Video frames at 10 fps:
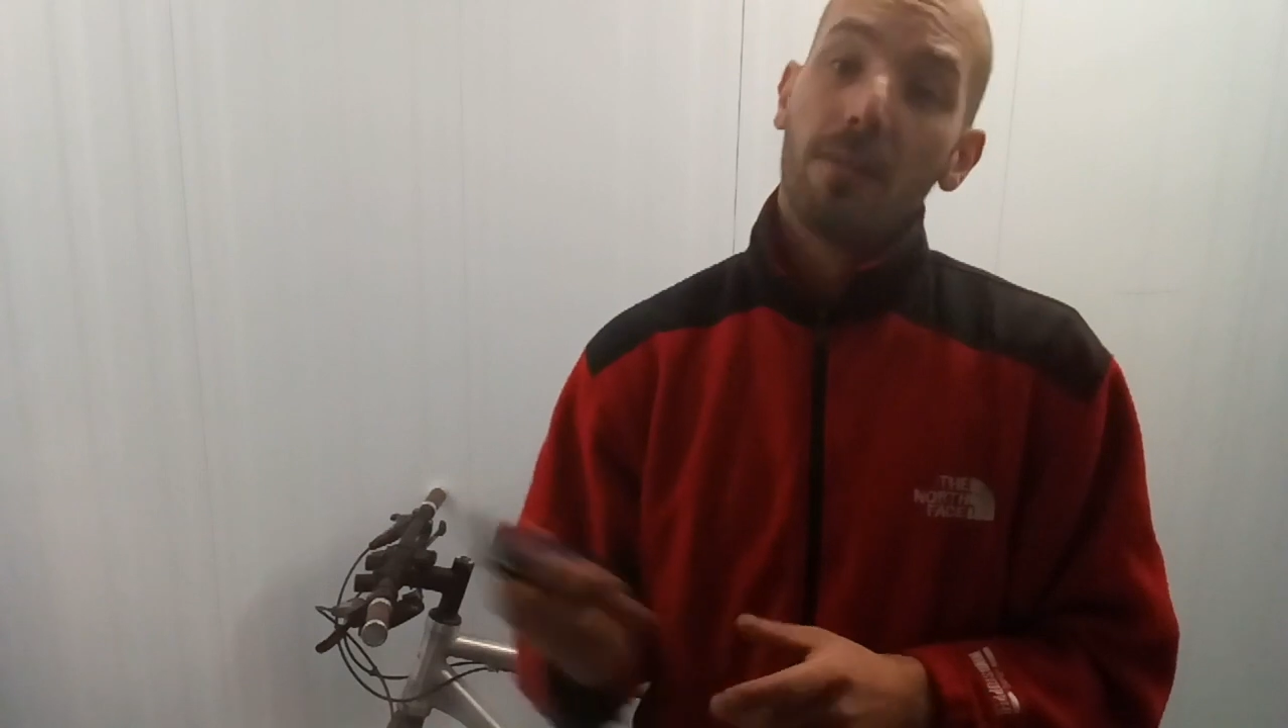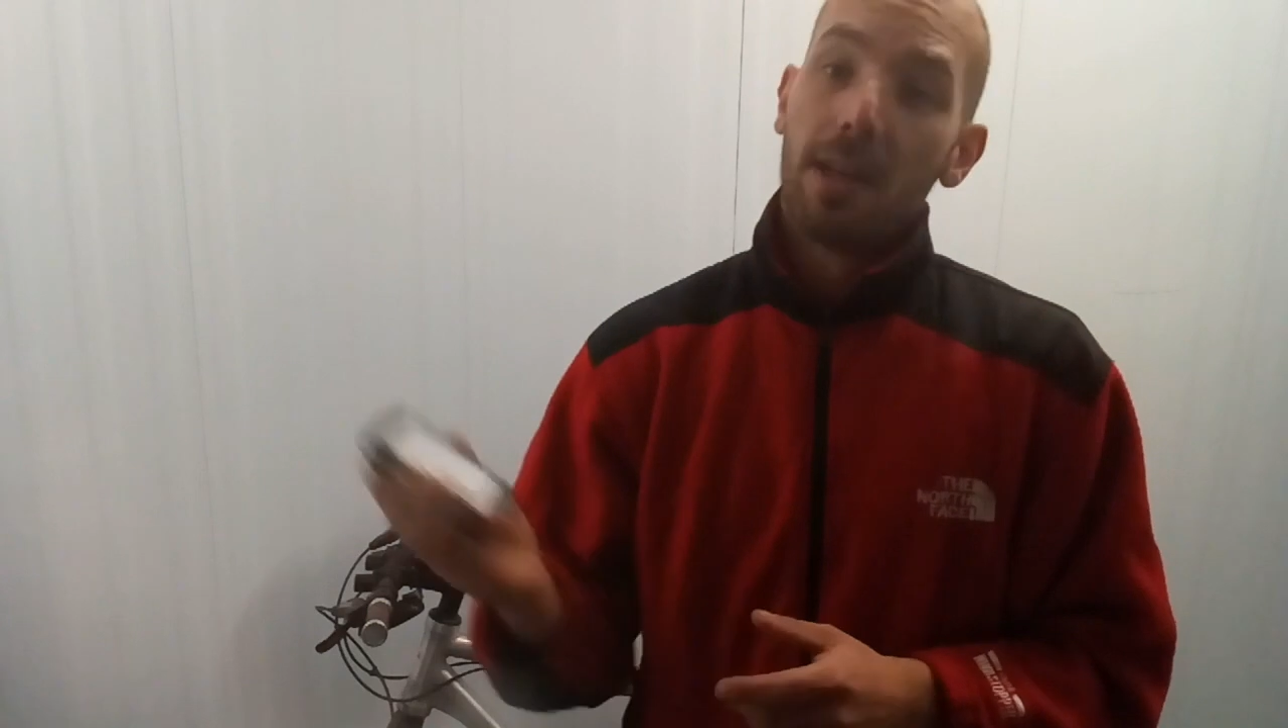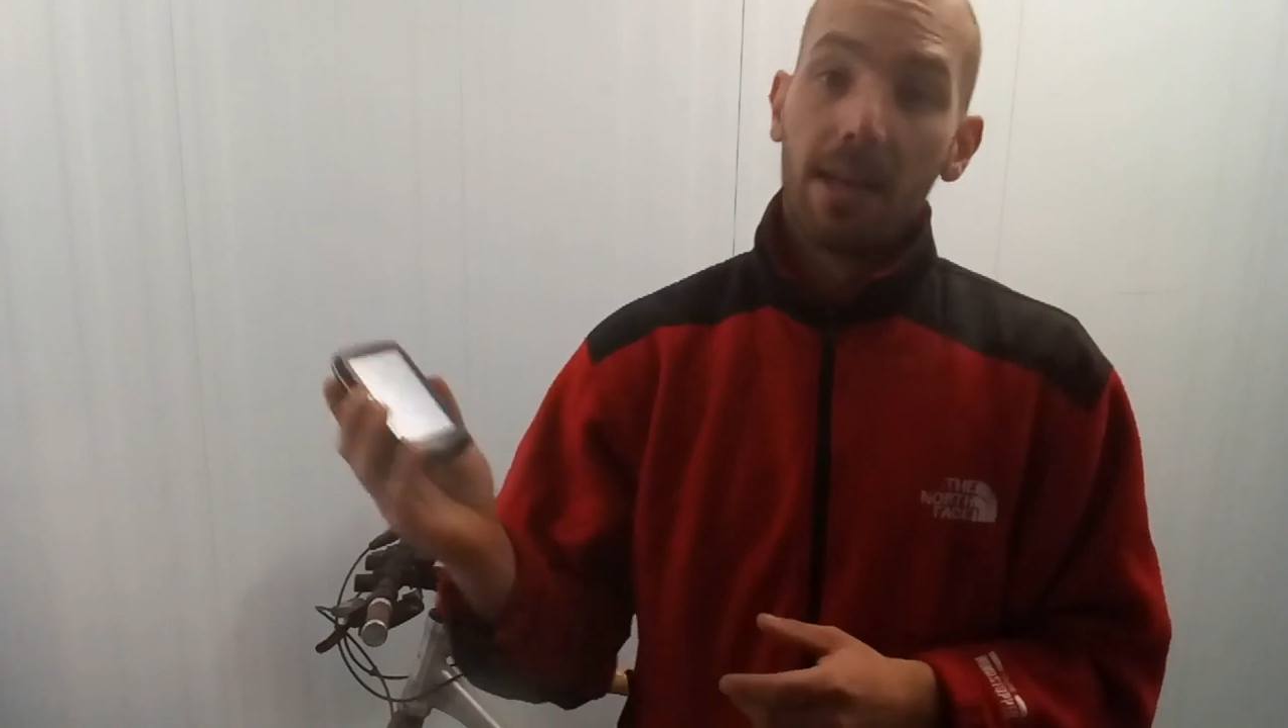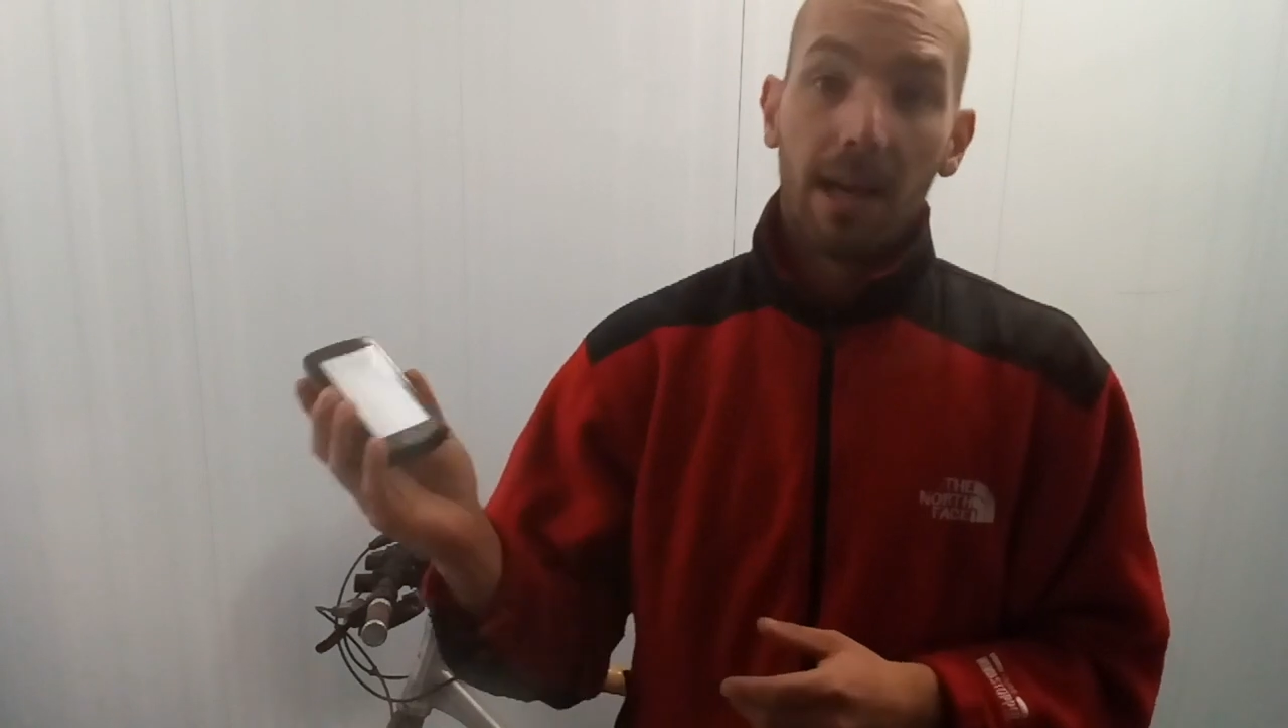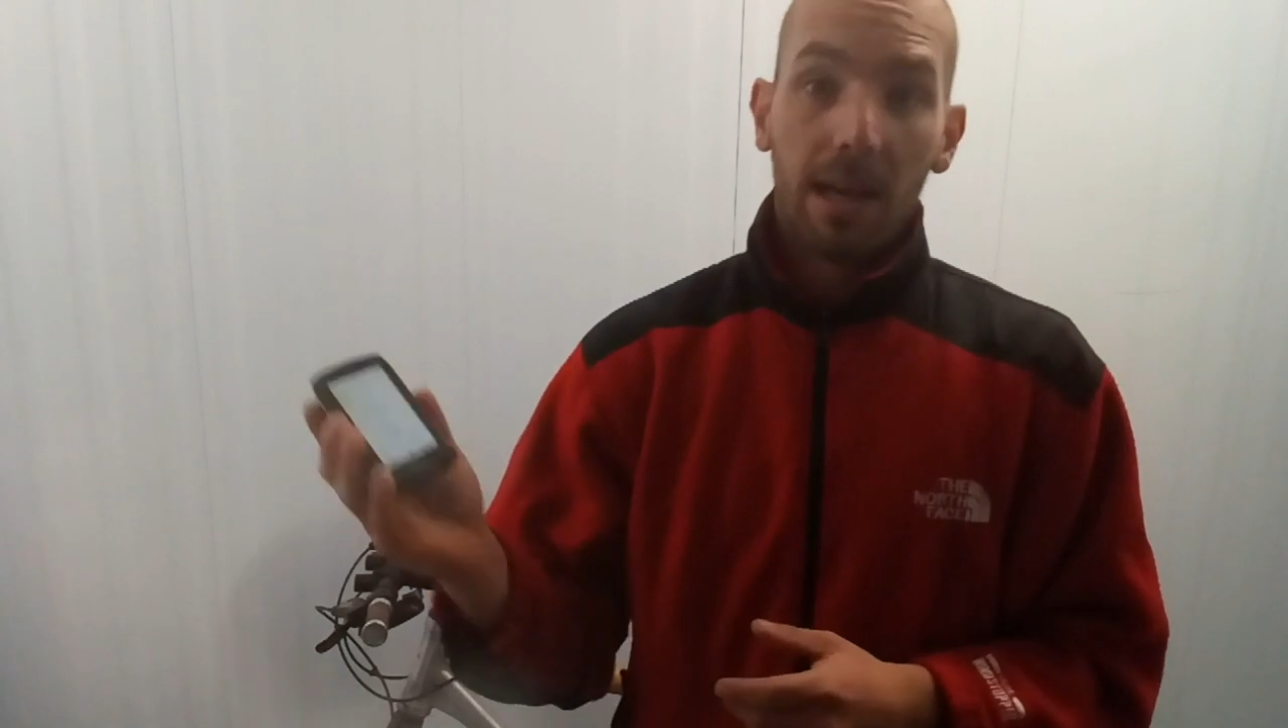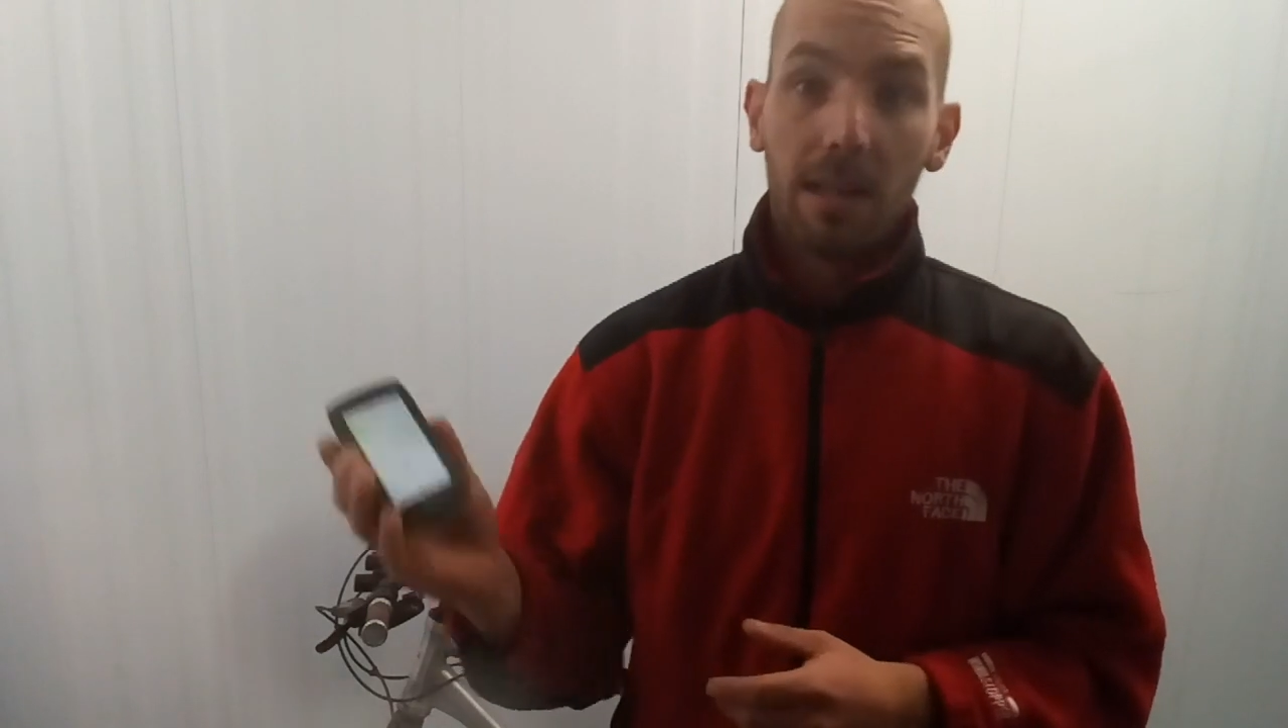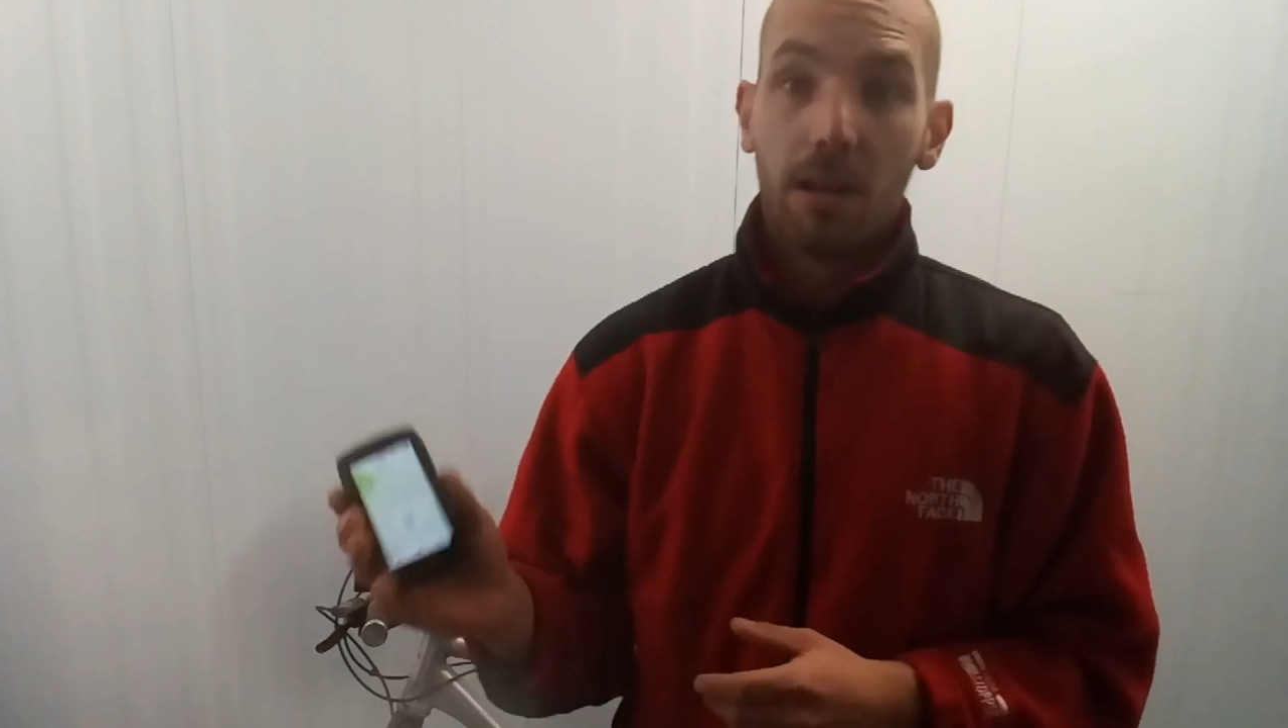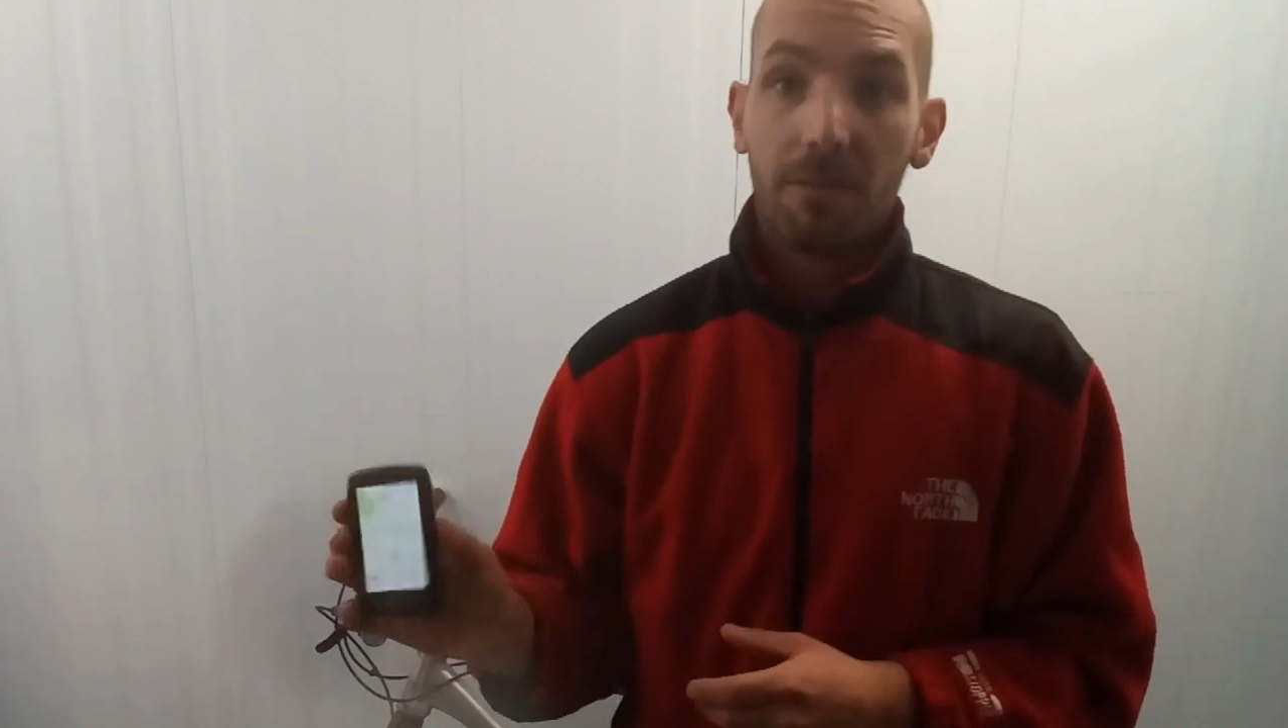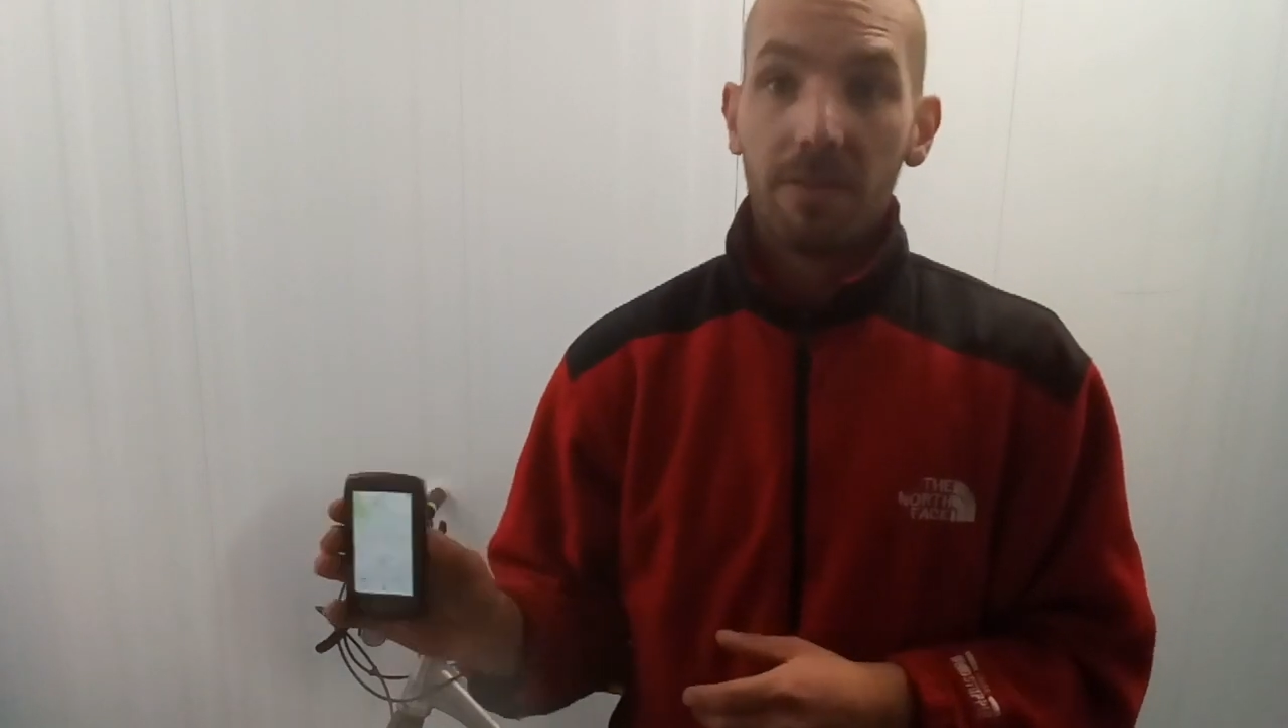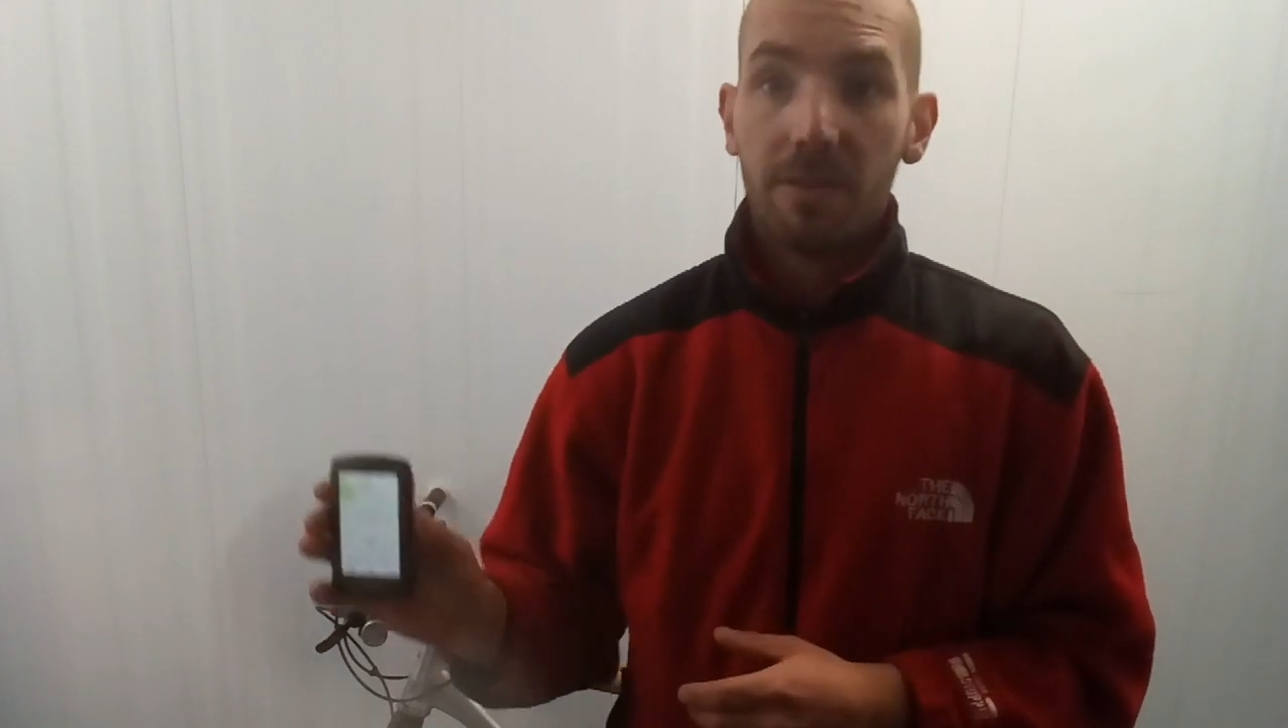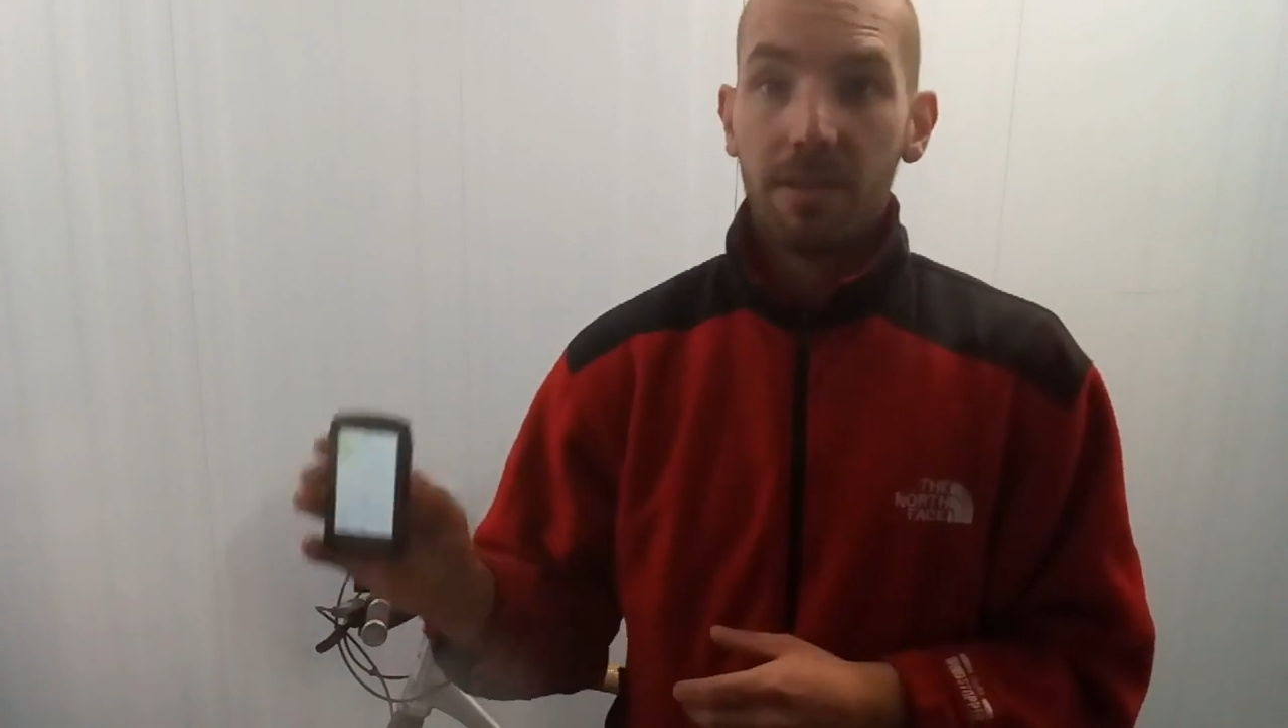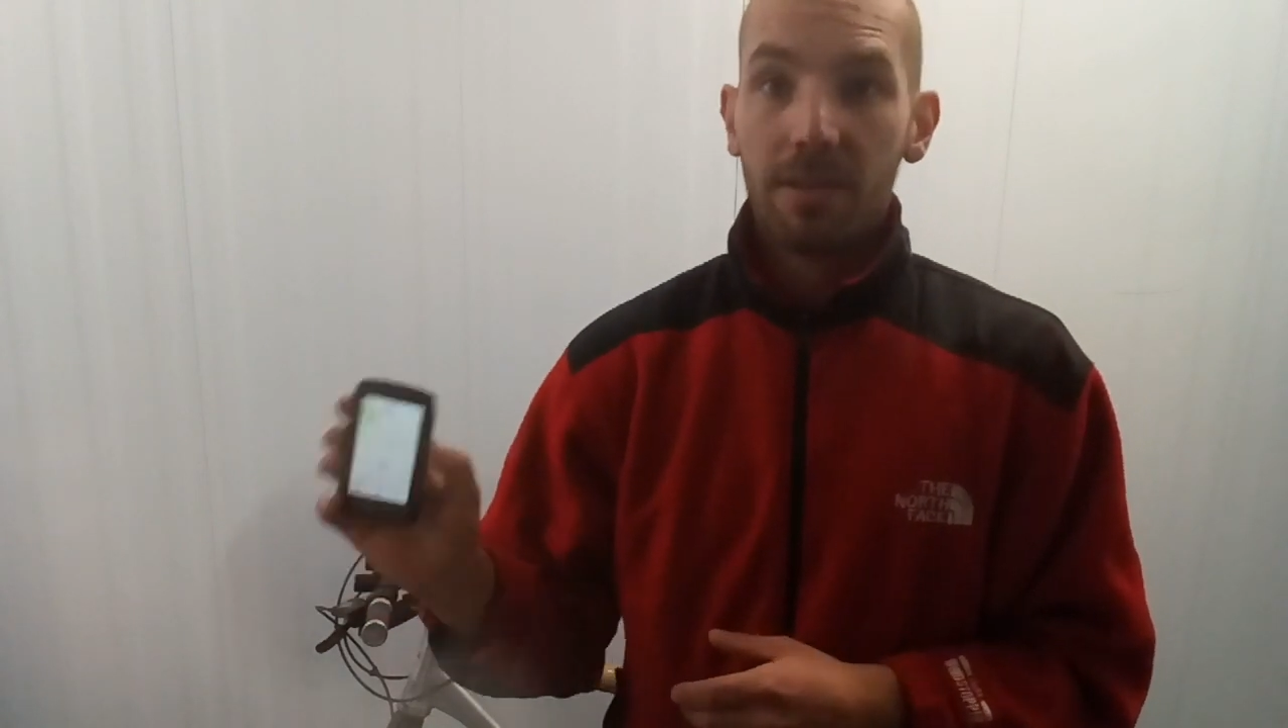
Yeah, I love it.